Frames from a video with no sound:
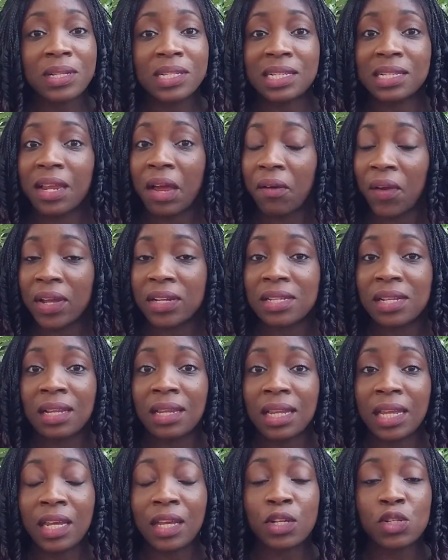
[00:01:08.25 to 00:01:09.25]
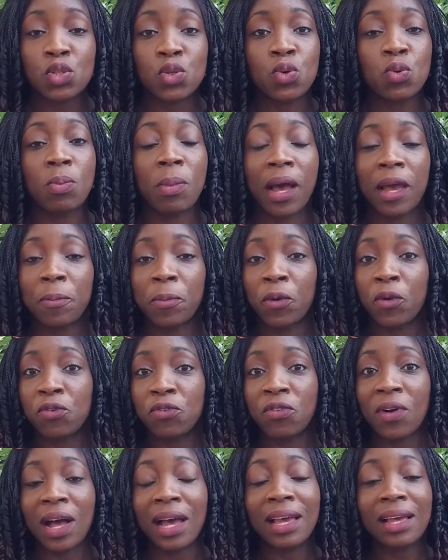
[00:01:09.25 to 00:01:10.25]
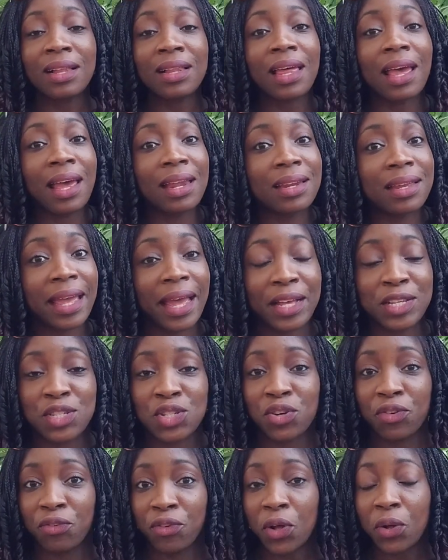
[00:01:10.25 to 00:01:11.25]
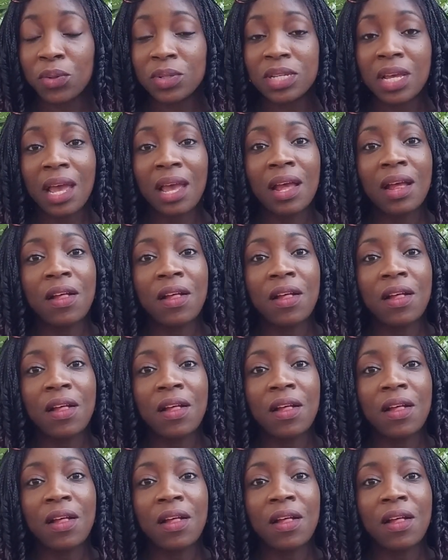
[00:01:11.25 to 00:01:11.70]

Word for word: It's a direct link to my profile, and cast your vote.